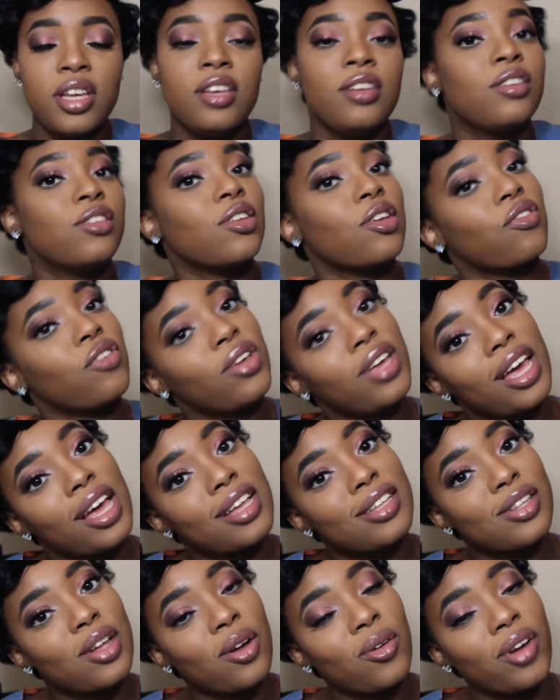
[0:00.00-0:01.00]
So if you
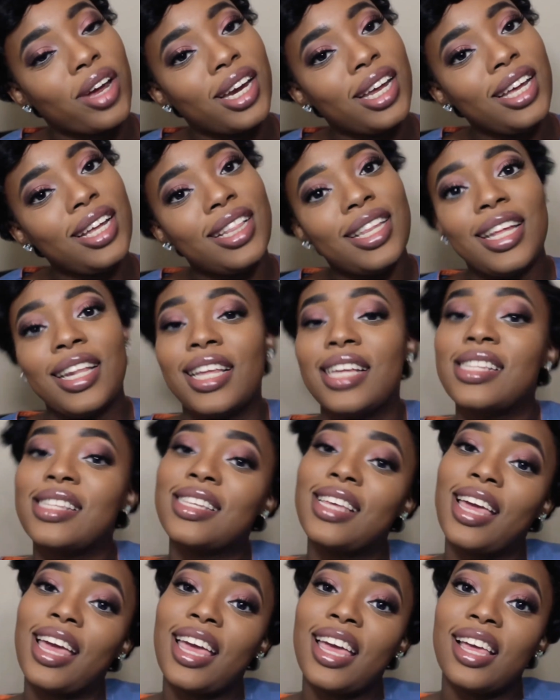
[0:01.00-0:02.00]
guys are ready, then let's
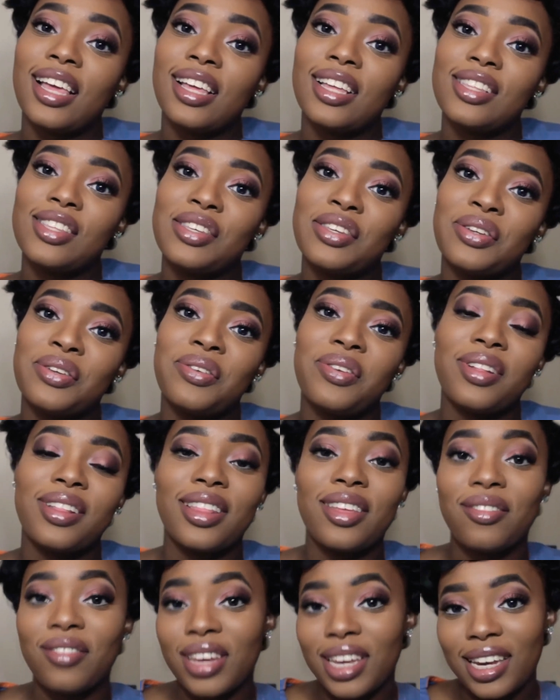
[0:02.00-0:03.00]
get into
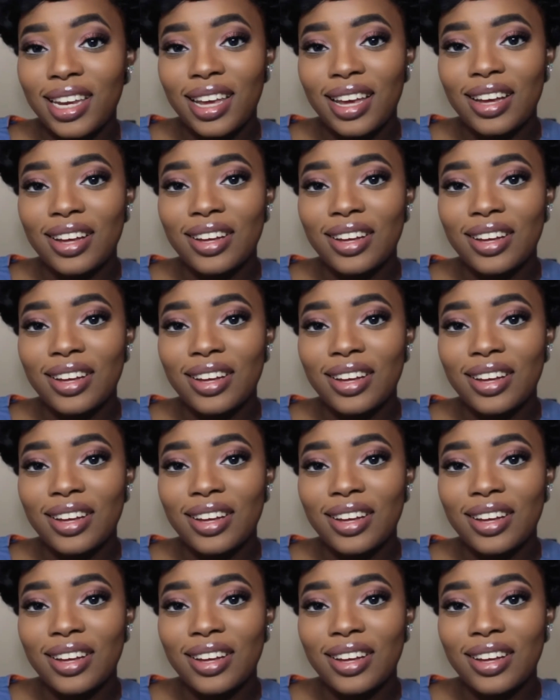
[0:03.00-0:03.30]
the video.